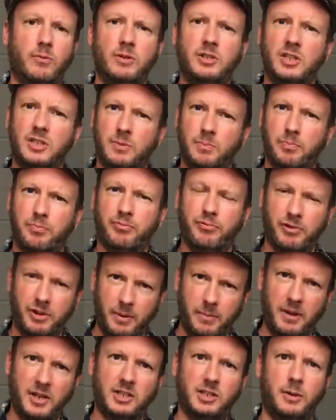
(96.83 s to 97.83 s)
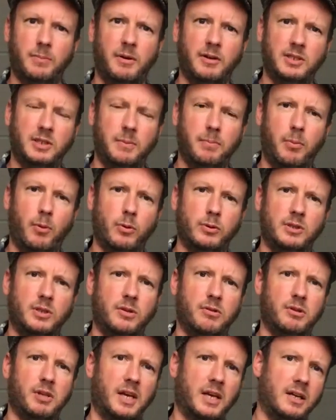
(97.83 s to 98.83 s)
which is pretty much the most
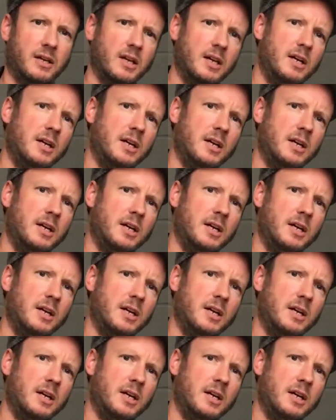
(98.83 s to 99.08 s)
important thing.